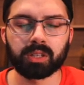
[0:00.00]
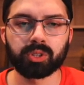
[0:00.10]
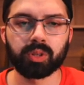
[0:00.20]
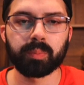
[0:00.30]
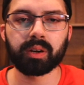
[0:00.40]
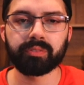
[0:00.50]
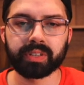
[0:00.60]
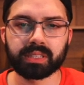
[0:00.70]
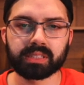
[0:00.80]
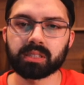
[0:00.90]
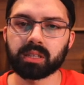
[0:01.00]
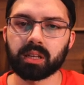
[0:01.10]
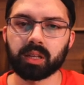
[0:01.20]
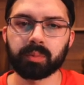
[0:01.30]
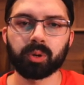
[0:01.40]
So the benefits,
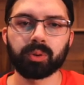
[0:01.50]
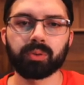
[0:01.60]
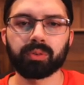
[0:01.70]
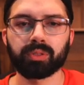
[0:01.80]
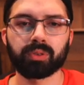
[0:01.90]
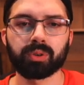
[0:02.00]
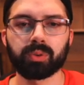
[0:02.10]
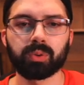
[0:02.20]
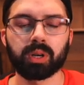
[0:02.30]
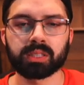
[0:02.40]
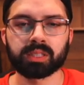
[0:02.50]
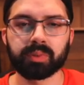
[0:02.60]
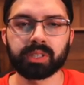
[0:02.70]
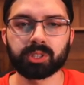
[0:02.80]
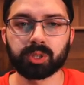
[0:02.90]
let me go through some
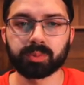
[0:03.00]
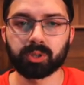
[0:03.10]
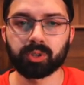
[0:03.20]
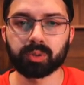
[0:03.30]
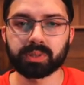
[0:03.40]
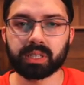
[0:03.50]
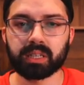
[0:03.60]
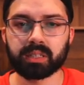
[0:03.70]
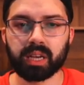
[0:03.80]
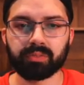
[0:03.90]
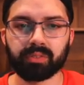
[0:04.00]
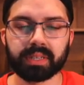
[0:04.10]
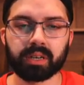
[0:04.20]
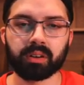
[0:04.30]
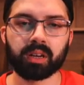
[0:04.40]
of these groups. So groups E and F right
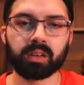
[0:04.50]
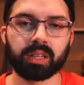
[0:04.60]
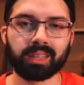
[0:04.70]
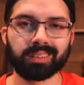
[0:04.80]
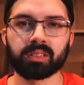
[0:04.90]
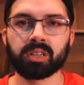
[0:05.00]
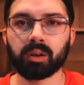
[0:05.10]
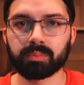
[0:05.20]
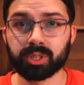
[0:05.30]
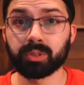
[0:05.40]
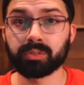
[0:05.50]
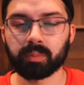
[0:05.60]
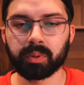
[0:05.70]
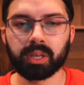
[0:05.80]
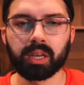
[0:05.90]
now are kind of like top two
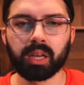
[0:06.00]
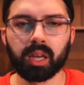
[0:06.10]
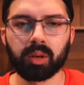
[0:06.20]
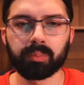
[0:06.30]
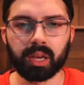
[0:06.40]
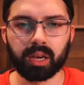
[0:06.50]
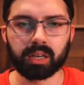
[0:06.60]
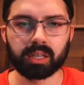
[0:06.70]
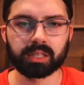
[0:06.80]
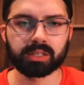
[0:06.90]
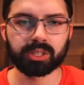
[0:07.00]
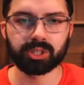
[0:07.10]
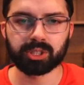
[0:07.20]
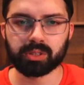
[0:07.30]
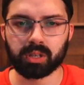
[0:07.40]
for me because you
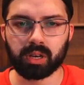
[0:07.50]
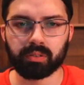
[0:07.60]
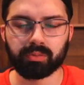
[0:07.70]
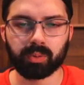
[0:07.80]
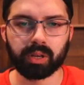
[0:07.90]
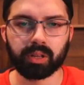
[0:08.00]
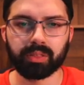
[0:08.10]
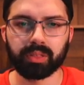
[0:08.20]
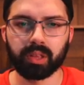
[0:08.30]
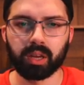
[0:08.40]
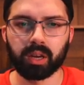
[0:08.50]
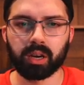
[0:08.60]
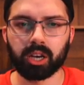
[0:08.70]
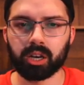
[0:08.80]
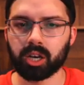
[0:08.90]
just start off with
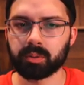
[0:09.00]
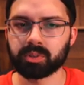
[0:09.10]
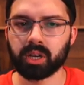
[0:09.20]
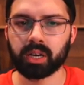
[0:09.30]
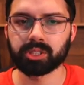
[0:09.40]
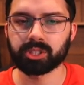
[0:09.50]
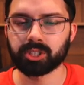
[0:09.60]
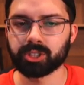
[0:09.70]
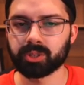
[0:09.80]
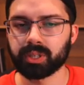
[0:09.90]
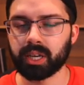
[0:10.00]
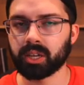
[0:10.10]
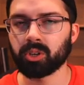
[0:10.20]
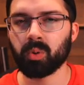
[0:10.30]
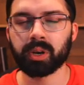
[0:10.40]
OBSGYN surgery. I
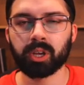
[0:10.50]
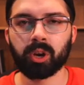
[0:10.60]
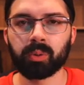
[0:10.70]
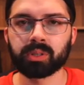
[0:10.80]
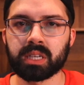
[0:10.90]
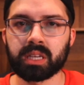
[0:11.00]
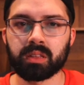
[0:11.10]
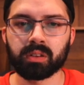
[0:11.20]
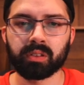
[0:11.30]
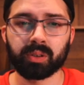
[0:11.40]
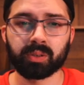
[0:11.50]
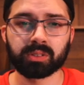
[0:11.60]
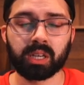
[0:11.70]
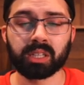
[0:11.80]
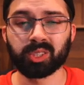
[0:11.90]
don't want to go either of
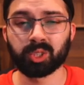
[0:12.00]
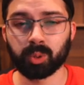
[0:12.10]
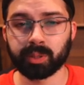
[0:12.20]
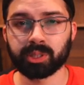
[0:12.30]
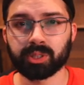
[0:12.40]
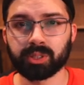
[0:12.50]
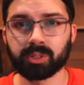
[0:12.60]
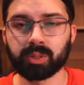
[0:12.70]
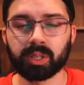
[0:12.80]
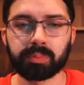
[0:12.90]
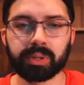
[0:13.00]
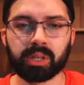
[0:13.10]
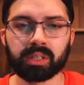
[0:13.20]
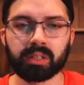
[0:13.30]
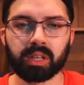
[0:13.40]
those. I enjoy surgery, but
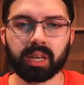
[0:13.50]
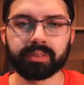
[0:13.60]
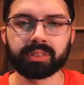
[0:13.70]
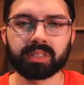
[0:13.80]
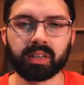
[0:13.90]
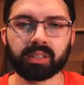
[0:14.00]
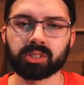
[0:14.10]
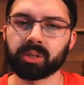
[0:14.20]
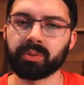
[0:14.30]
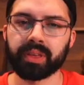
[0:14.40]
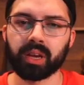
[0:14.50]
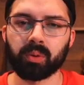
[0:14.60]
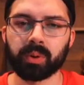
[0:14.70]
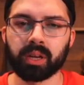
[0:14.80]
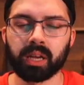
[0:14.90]
not the lifestyle. So I don't think I
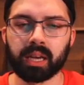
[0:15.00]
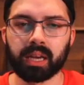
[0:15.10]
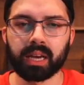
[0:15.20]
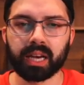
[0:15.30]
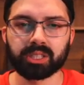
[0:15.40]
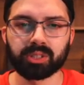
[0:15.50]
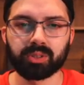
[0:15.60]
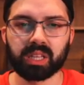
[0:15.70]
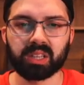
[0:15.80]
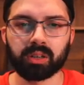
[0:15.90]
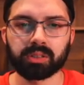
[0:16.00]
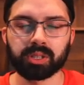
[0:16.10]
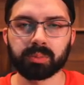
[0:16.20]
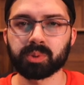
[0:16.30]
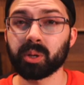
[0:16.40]
want to actually do that
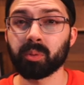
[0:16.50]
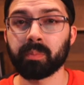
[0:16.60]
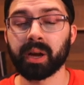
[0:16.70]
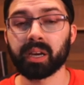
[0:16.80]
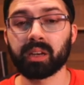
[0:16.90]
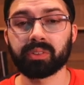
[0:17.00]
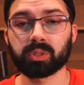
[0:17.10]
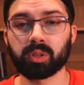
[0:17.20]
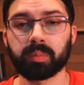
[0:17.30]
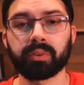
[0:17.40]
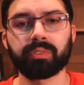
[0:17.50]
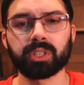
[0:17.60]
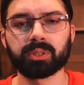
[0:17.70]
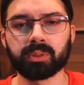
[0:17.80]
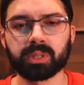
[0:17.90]
long-term. So I don't mind if it's one of my
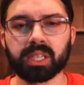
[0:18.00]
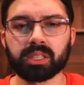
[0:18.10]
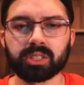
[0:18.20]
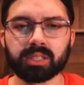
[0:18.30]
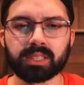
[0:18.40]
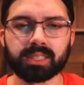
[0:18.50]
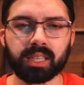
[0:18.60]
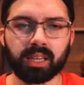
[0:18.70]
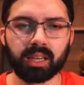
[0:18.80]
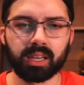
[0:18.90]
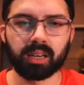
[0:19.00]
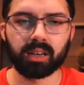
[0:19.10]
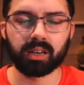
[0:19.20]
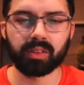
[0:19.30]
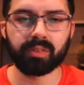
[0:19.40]
first rotations.
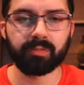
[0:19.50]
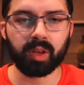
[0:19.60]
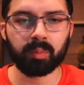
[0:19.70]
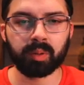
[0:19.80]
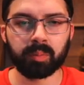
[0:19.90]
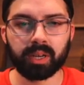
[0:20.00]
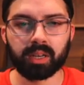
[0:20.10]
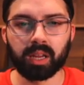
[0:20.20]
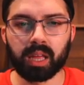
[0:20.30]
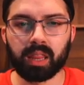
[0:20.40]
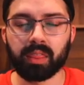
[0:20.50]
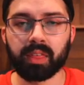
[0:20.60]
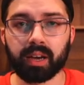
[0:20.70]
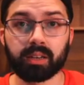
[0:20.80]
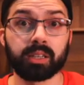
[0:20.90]
Then family med,
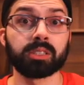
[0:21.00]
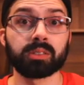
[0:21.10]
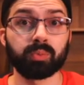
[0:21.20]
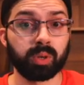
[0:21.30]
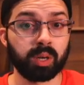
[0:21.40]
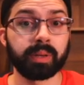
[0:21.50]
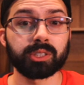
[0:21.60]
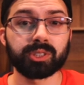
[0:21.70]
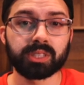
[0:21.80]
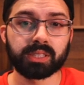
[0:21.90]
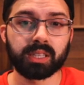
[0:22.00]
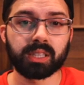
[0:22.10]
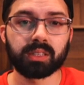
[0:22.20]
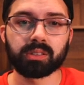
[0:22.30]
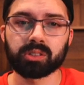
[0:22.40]
that is what I'm interested
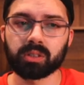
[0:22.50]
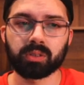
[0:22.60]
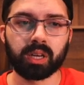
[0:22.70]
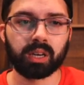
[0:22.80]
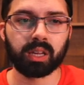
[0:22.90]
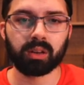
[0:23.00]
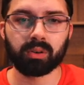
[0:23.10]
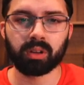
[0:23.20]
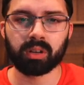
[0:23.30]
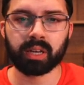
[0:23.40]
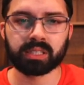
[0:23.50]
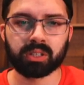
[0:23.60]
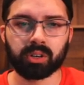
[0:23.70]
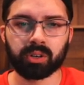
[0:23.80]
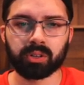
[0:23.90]
in. So kind of get nice
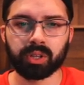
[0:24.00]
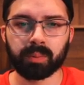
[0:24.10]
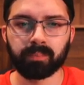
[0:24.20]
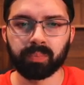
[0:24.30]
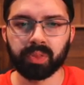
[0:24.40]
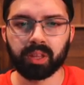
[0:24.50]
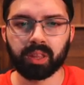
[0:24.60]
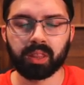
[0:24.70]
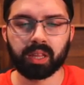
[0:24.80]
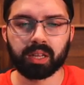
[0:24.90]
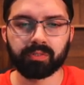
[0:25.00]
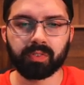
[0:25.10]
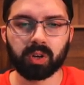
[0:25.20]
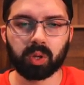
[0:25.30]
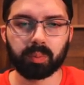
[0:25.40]
and early and then
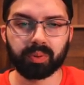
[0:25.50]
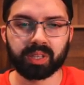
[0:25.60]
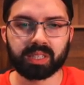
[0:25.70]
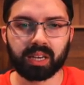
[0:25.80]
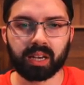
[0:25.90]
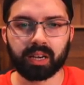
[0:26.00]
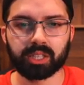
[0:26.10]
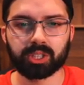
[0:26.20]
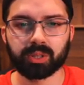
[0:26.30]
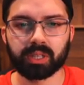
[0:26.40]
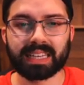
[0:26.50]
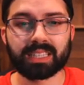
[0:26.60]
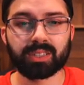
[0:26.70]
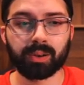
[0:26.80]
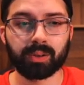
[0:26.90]
follow up with psychiatry,
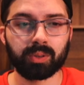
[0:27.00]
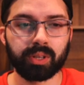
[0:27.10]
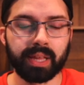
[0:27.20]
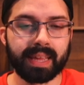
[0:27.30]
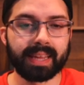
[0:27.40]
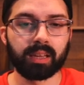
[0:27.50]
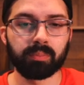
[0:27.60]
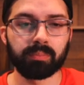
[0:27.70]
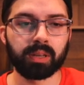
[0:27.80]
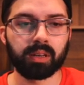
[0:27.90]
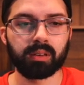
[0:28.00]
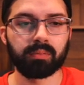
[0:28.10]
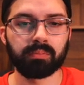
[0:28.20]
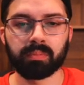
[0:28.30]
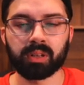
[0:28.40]
internal,
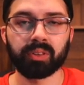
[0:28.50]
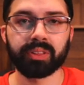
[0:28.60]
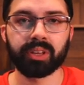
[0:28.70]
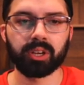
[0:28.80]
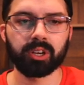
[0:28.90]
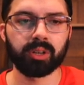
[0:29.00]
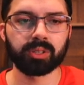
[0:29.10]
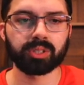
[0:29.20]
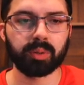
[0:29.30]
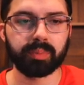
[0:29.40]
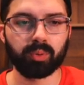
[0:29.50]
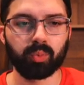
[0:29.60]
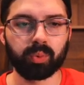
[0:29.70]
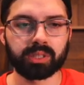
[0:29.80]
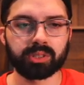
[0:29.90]
middle of the year. You know, it's going to be
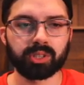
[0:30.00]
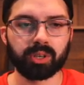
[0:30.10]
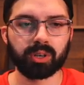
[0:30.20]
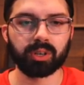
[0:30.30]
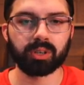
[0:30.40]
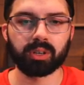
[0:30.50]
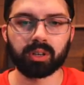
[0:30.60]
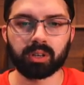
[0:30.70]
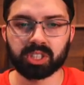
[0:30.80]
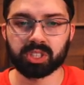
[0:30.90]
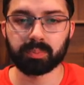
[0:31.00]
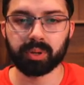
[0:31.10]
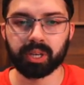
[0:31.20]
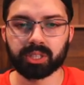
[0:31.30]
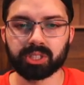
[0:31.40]
winter, a
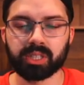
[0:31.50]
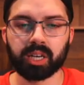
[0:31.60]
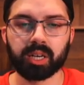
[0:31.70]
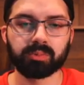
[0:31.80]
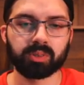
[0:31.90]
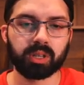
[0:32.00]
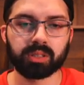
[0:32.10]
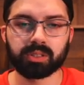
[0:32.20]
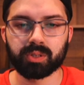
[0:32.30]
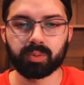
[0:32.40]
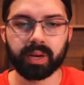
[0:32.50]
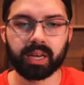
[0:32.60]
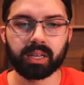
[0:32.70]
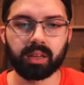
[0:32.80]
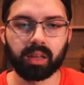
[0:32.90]
springish time, so not too
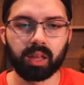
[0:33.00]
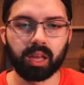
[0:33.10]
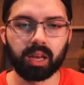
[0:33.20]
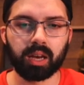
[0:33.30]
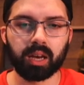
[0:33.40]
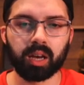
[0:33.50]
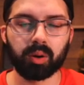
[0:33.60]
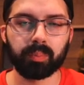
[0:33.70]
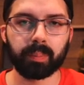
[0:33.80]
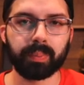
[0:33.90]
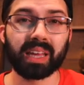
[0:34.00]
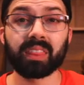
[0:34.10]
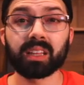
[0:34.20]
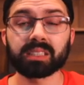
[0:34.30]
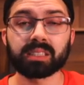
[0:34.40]
bad. But by
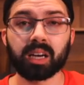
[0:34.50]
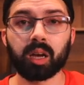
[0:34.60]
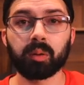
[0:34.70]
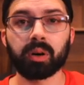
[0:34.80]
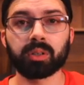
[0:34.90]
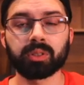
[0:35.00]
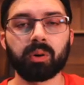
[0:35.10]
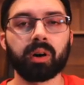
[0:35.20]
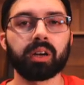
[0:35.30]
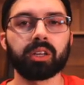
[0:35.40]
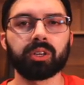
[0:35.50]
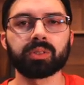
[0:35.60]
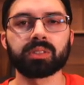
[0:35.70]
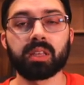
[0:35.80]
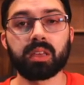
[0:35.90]
this time I'll know how to
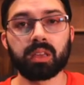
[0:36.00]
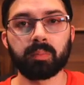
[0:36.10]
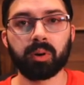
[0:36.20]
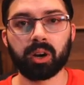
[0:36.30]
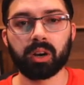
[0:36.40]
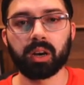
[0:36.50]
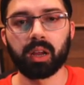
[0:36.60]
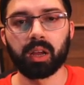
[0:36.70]
use the EMR,